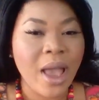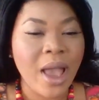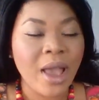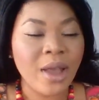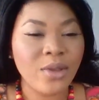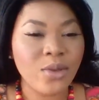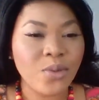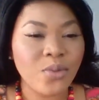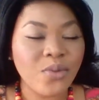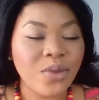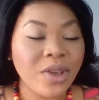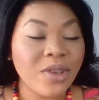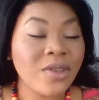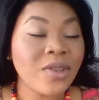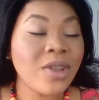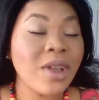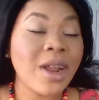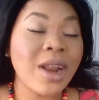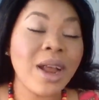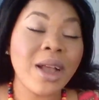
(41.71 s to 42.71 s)
And the
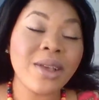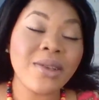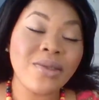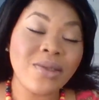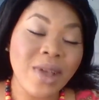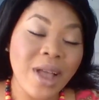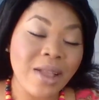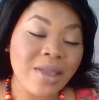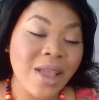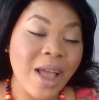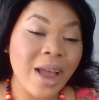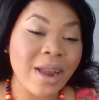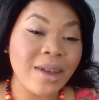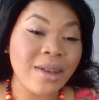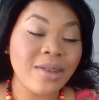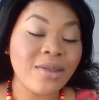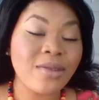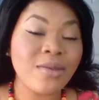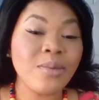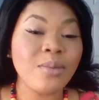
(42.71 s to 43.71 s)
reason that I said that
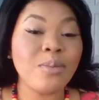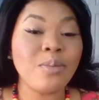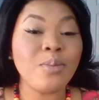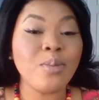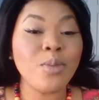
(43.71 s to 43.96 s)
is